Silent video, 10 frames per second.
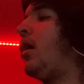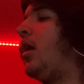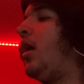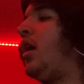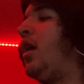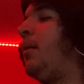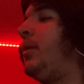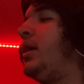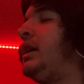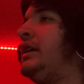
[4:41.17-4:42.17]

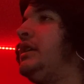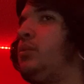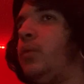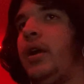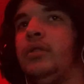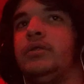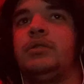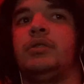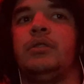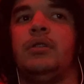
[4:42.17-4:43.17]
Um, what
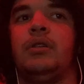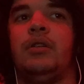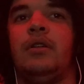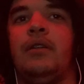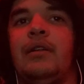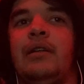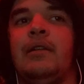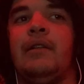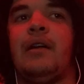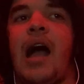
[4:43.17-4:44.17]
else?
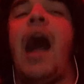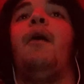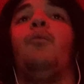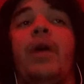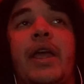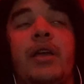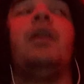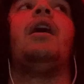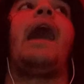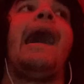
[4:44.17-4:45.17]
Uh, wait,
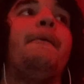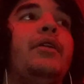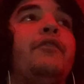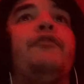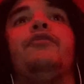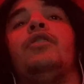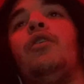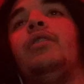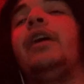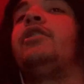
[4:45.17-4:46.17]
I've been
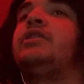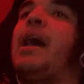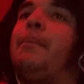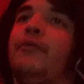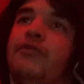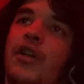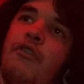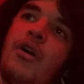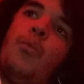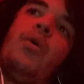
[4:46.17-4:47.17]
floating, like you said, I've been
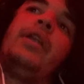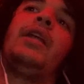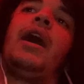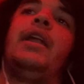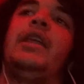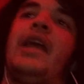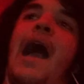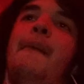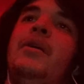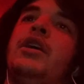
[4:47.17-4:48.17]
floating around 190.
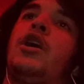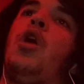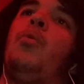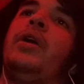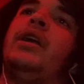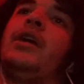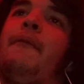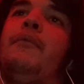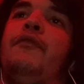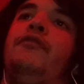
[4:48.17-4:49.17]
I've been going,
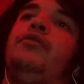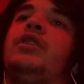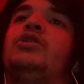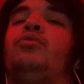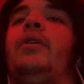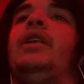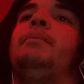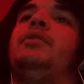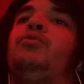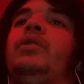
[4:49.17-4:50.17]
I've been
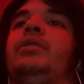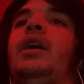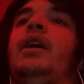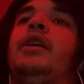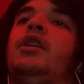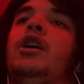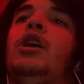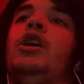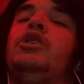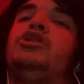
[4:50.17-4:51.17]
fluctuating between like
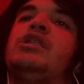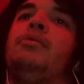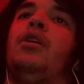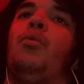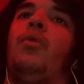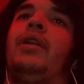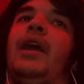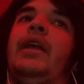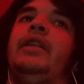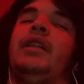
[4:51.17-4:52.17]
just below
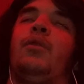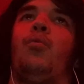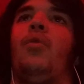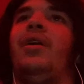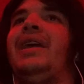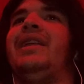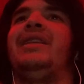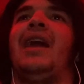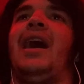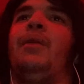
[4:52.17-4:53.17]
190, like
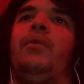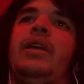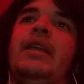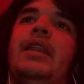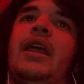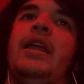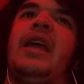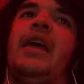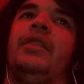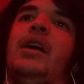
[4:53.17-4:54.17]
189,
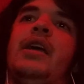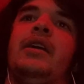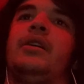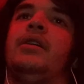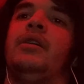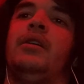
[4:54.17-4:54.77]
188, and like